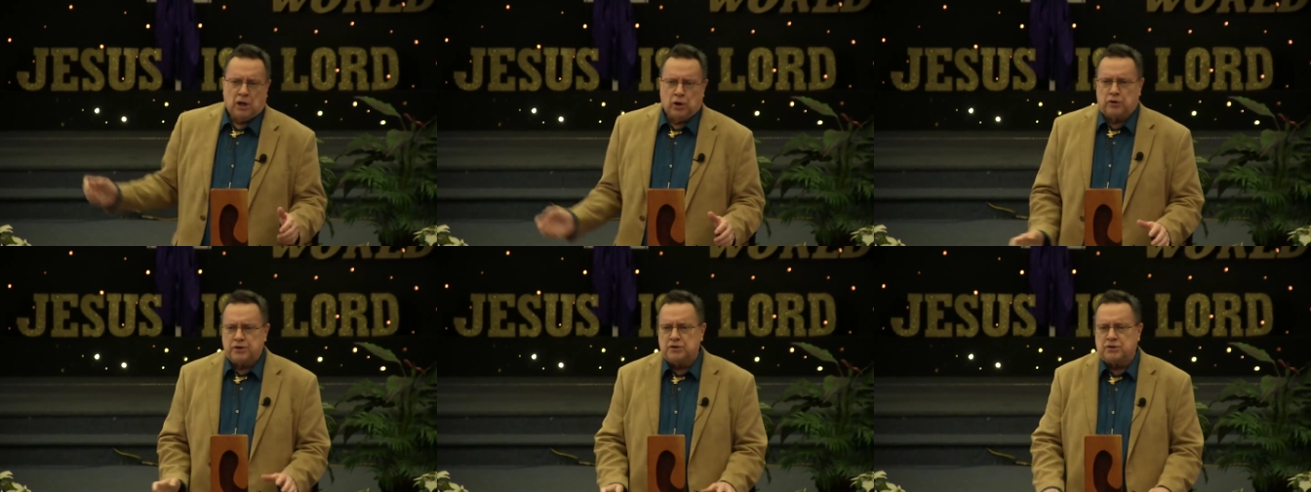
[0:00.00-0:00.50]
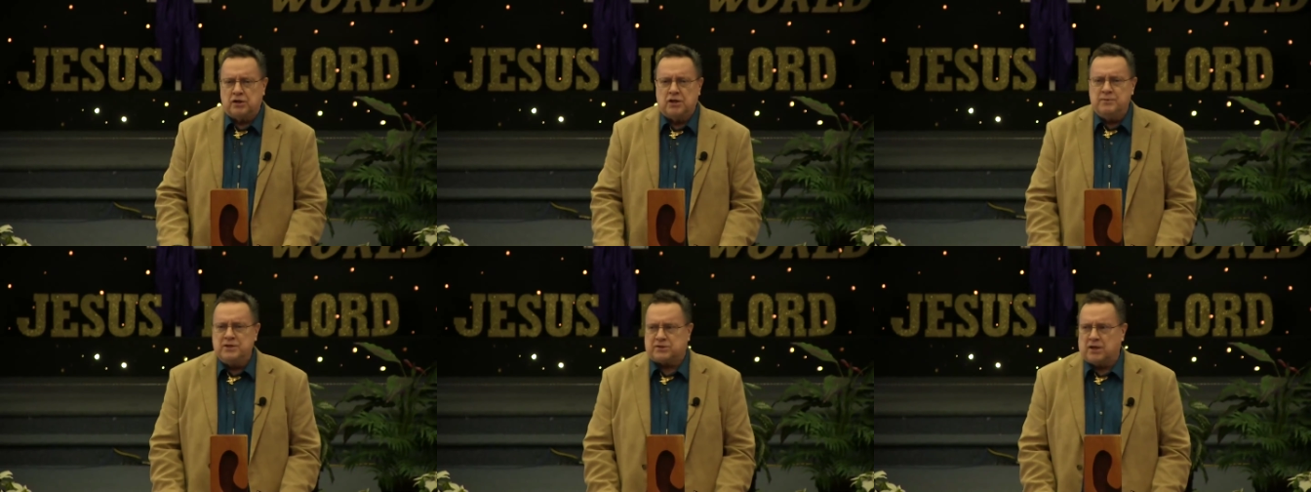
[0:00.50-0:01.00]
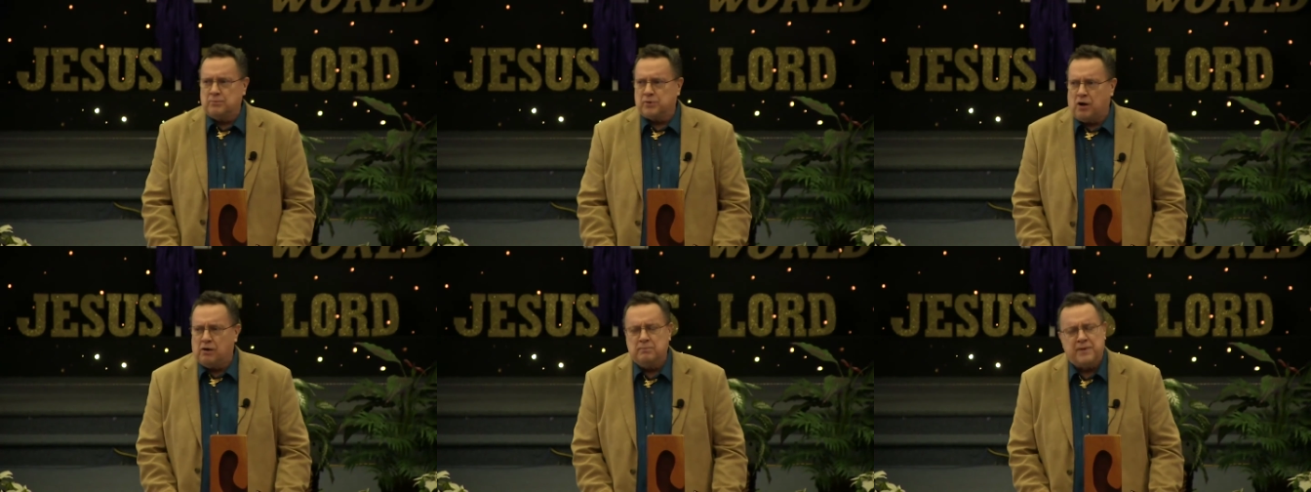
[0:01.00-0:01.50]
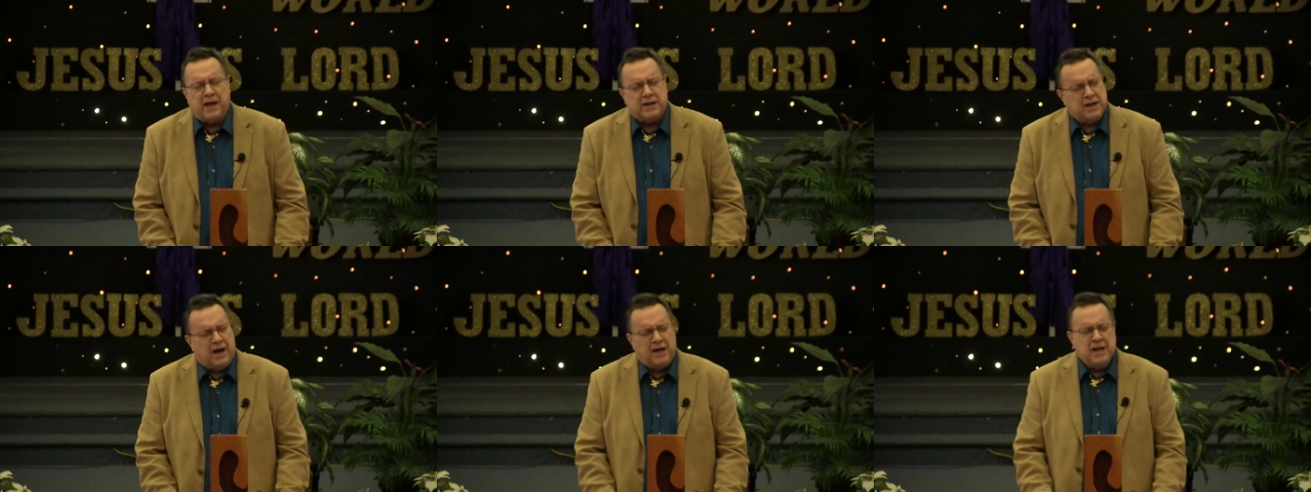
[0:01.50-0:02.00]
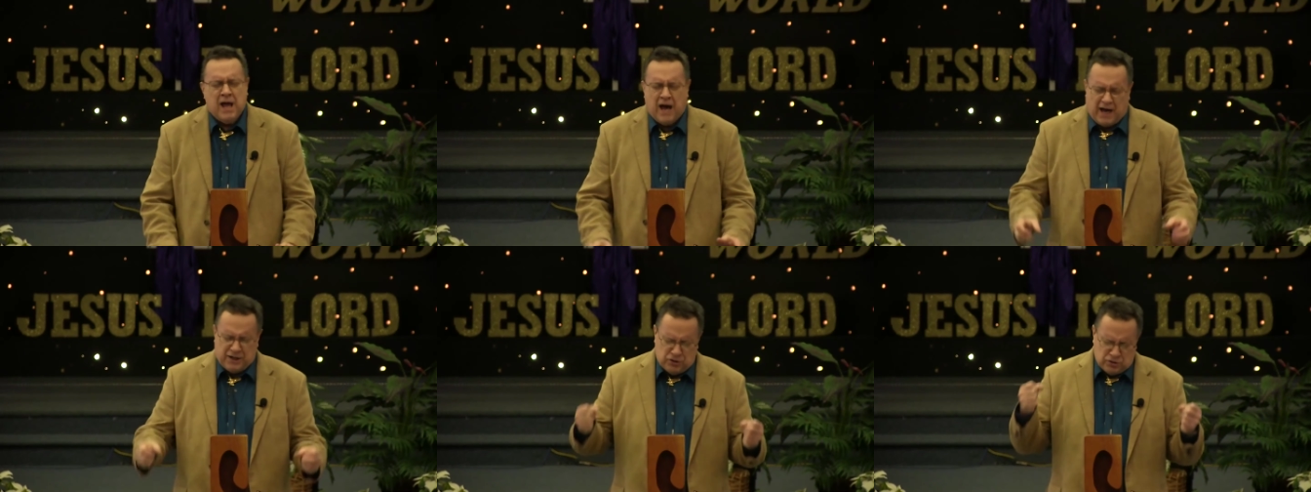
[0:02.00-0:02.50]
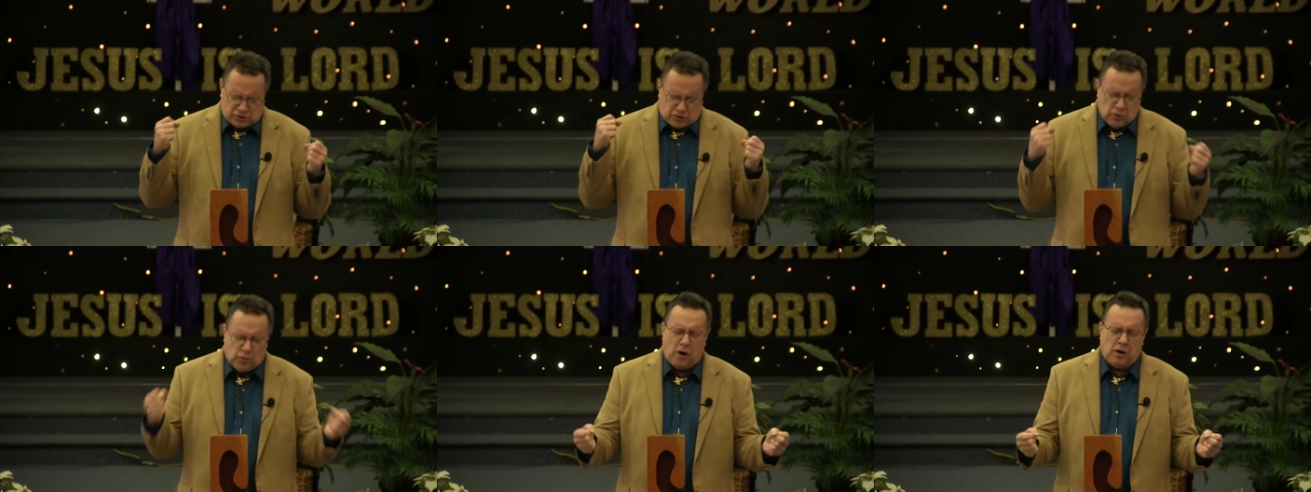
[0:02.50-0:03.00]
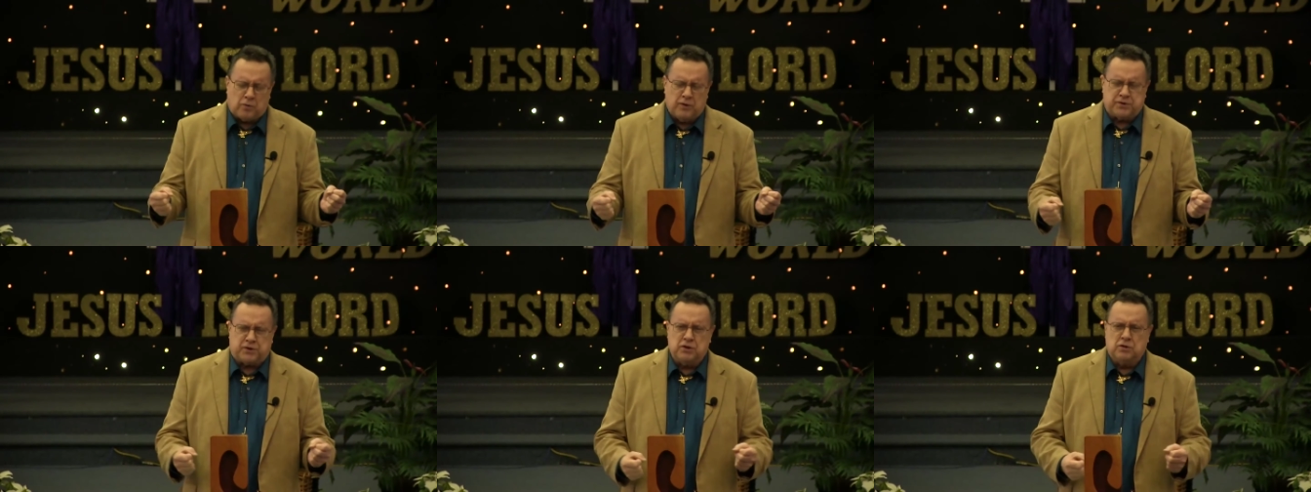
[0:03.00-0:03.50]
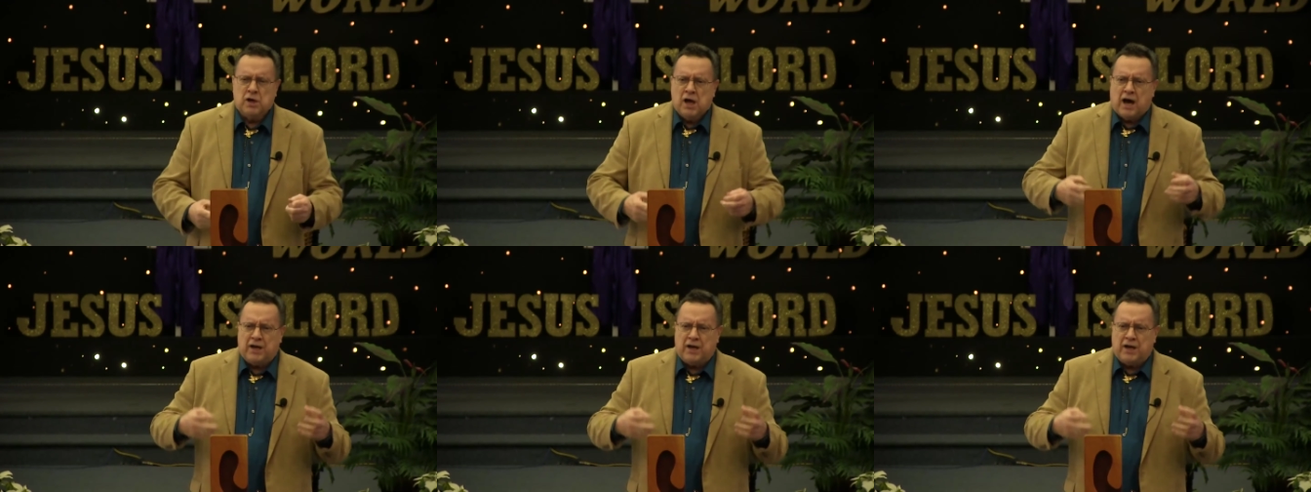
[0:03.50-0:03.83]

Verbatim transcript: Lord, there's going to be some calling back, God, I used to walk with you.